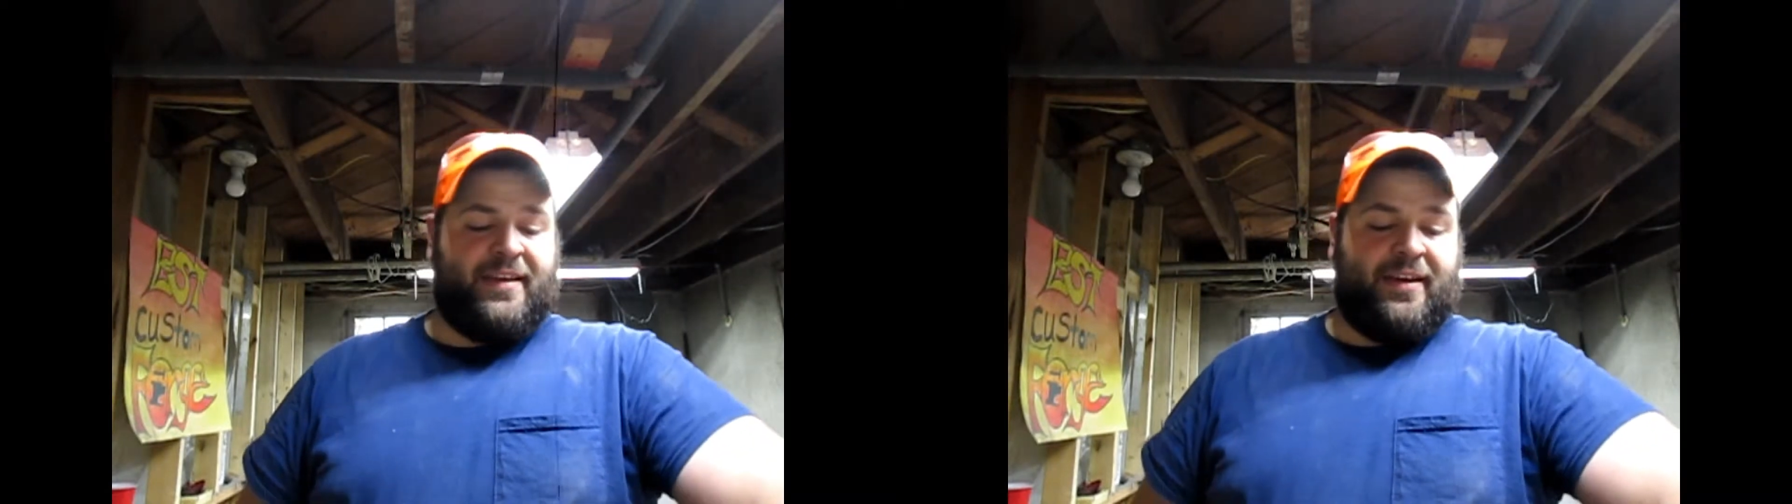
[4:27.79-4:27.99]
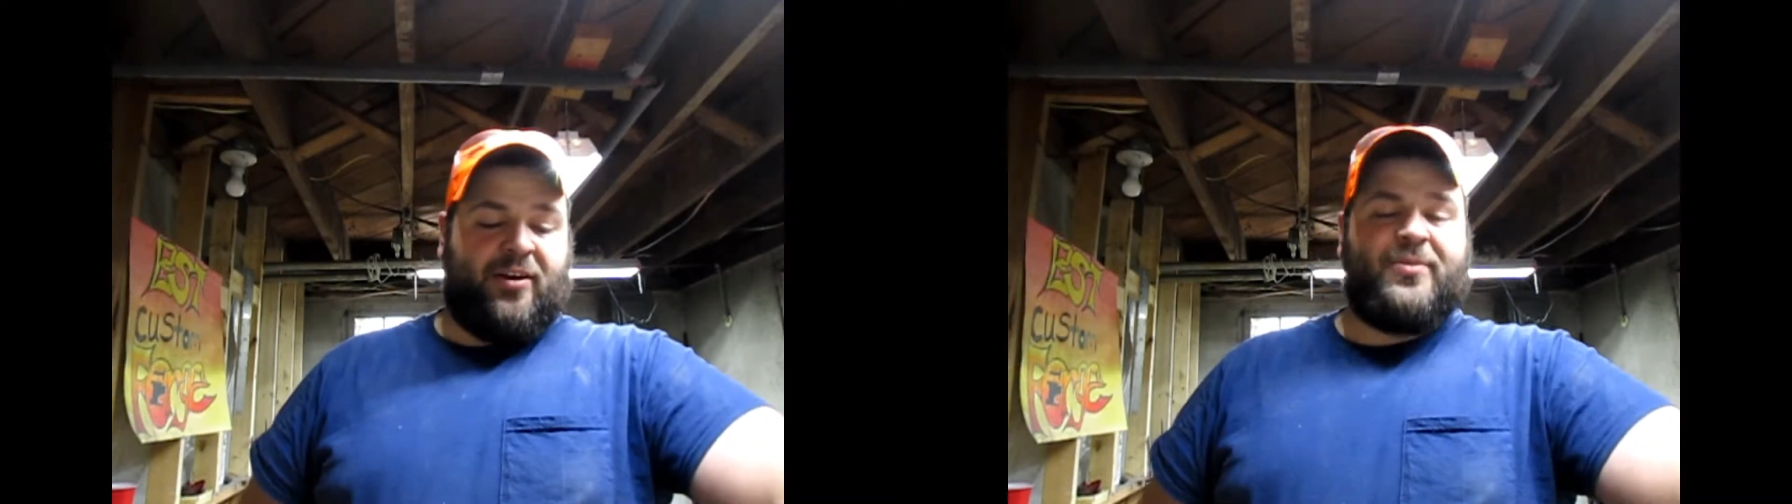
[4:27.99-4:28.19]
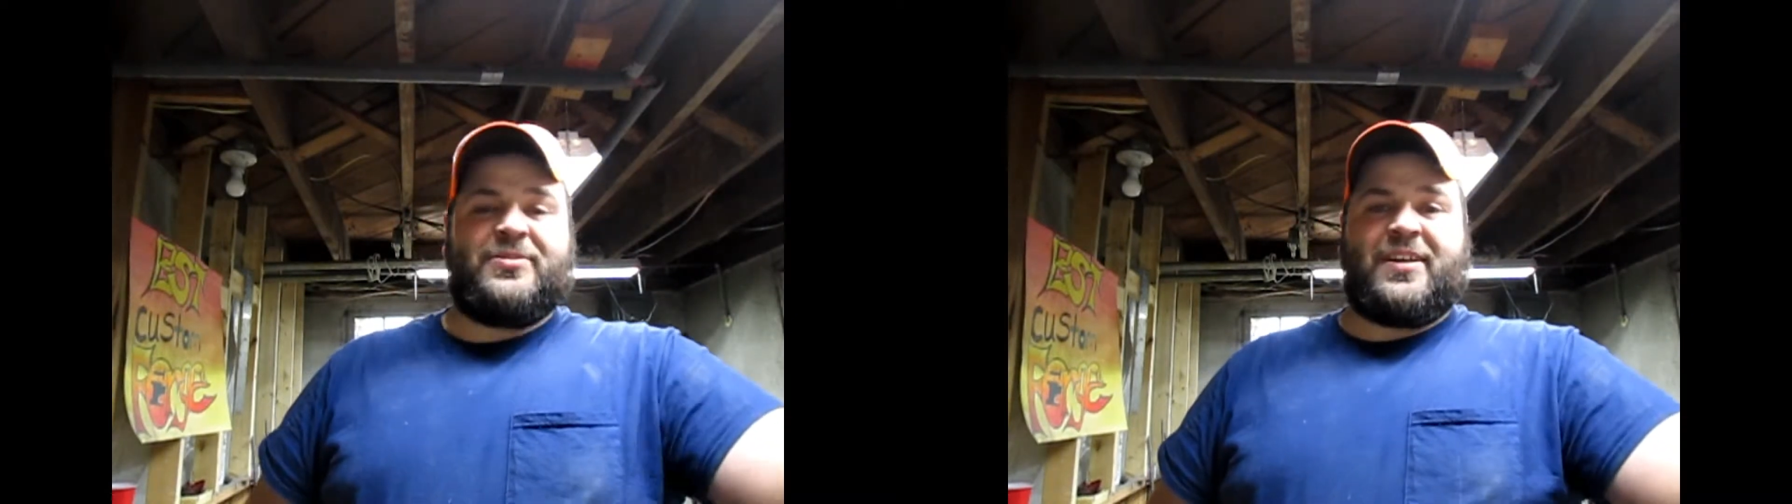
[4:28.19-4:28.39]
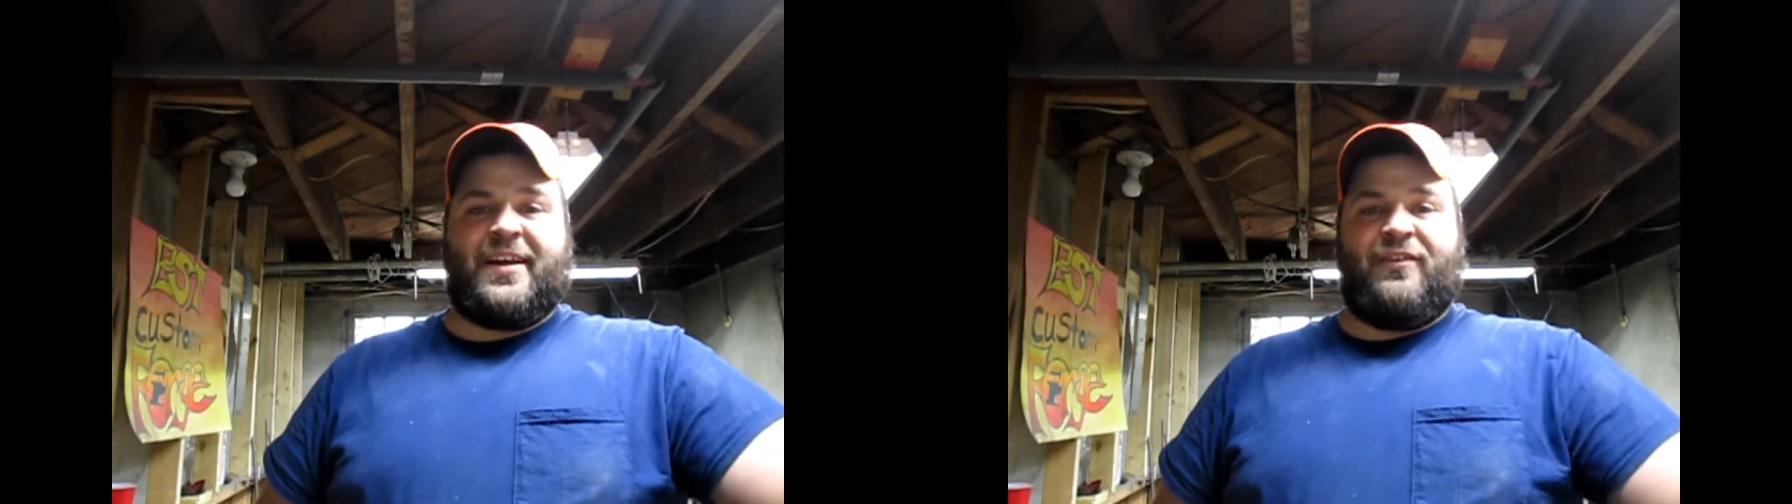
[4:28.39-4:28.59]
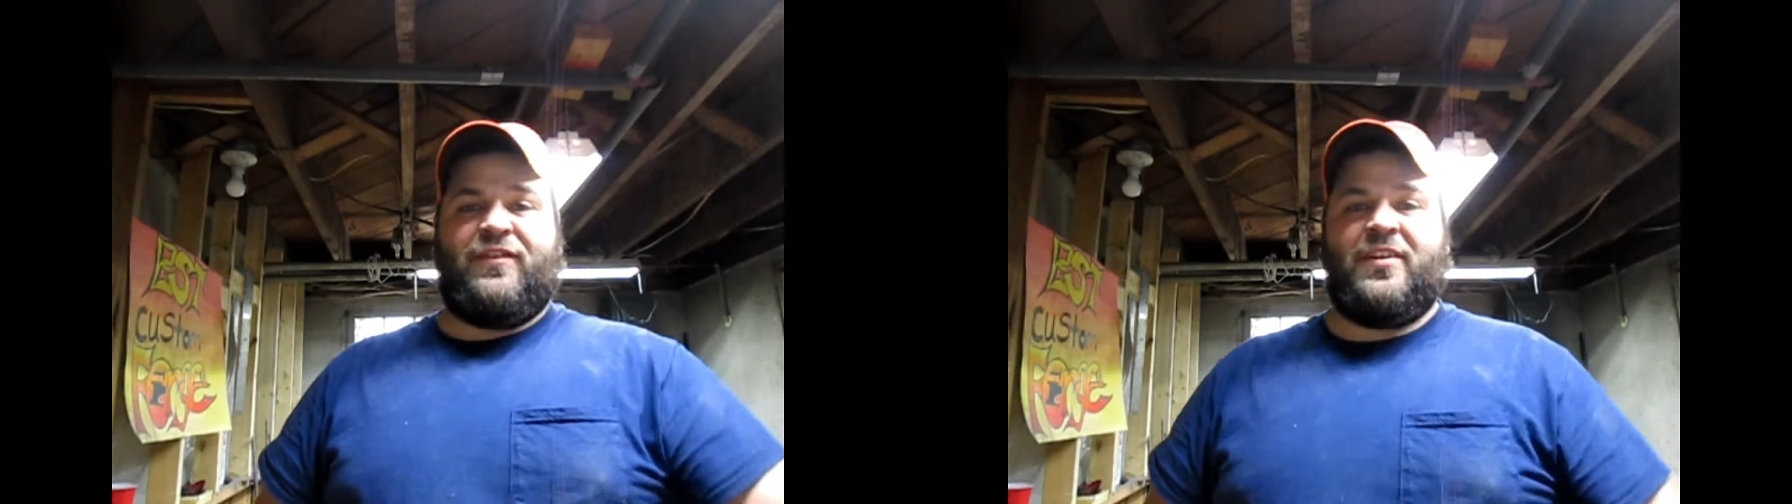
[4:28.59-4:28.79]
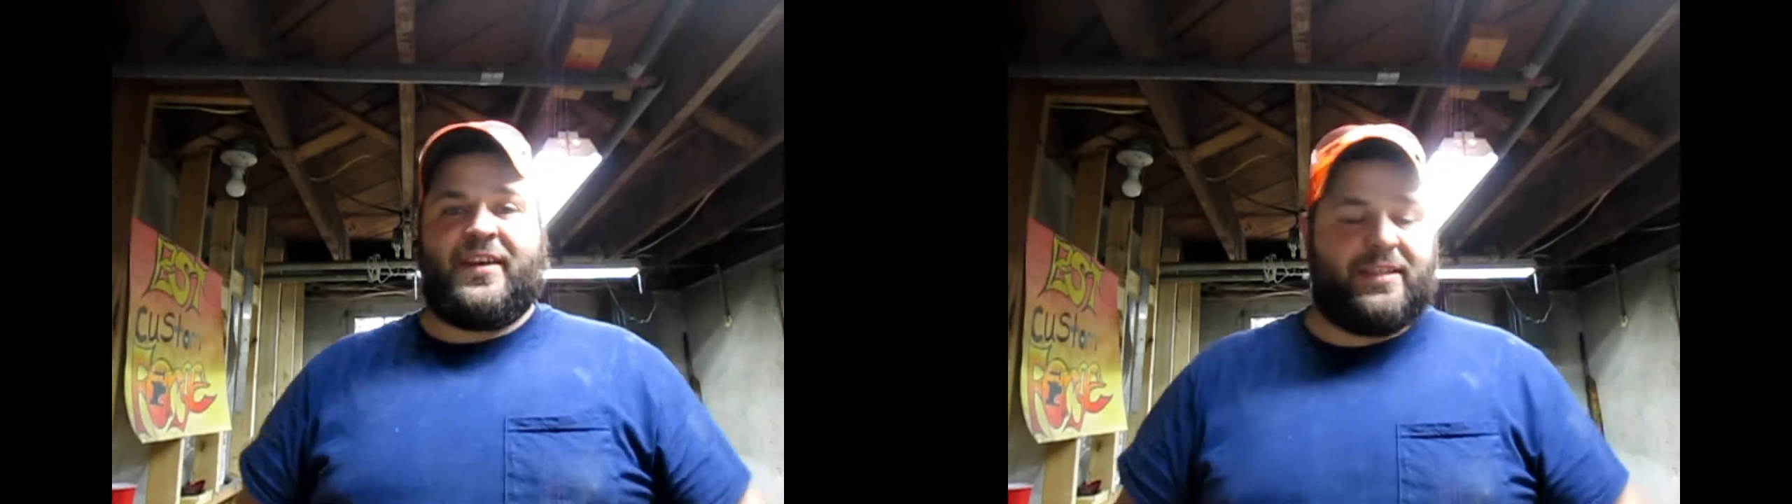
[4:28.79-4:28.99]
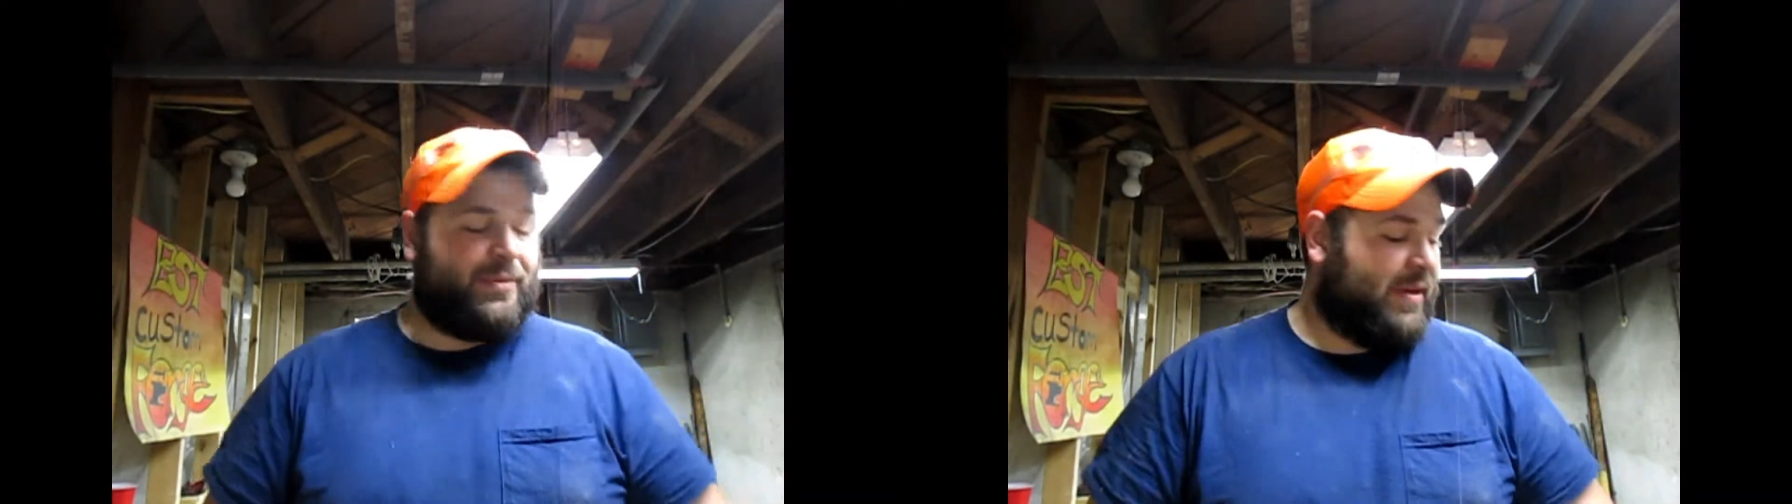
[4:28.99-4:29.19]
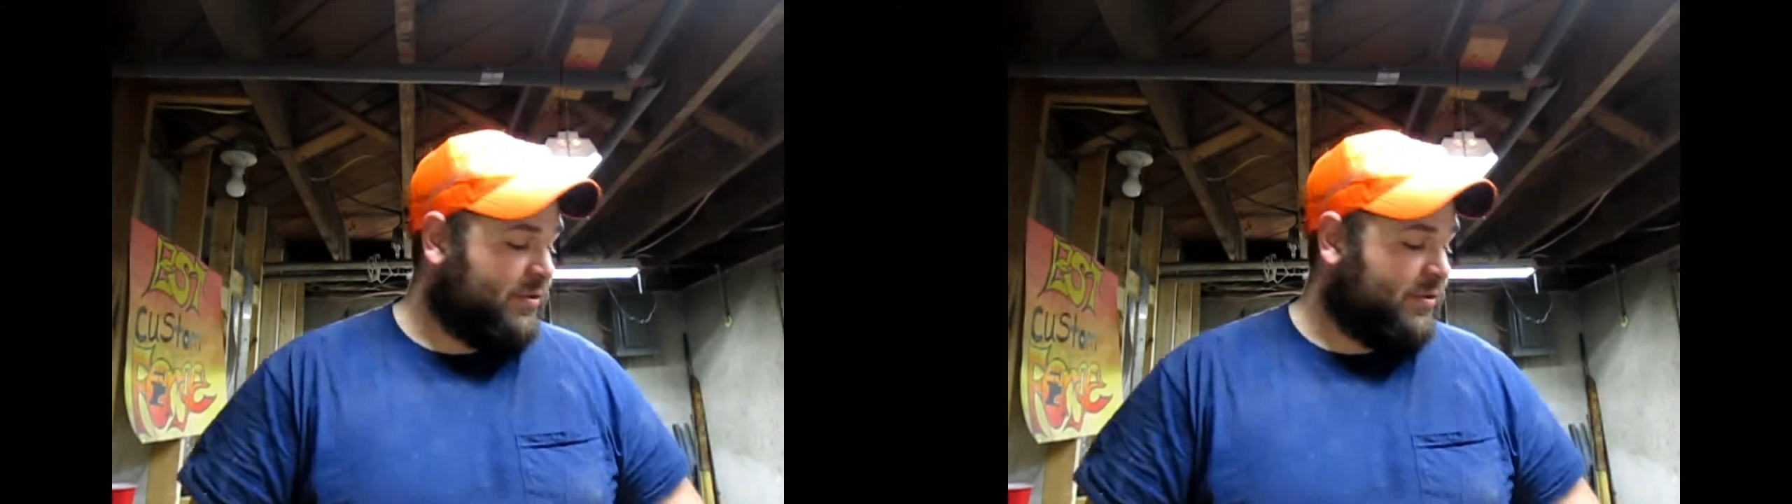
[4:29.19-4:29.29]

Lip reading: almost like a funky smell